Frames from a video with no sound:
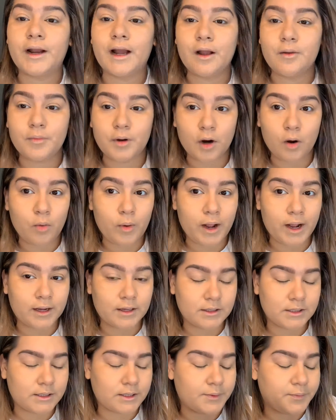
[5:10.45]
eyebrow
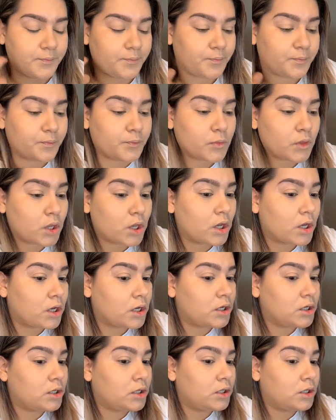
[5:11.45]
wax,
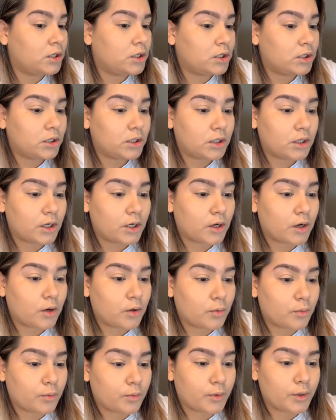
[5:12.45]
like
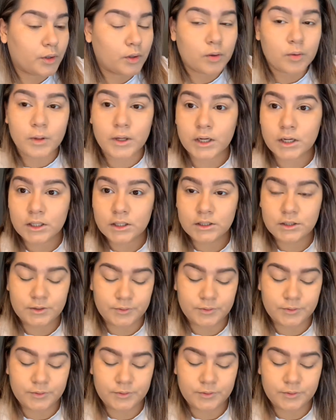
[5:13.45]
real quick.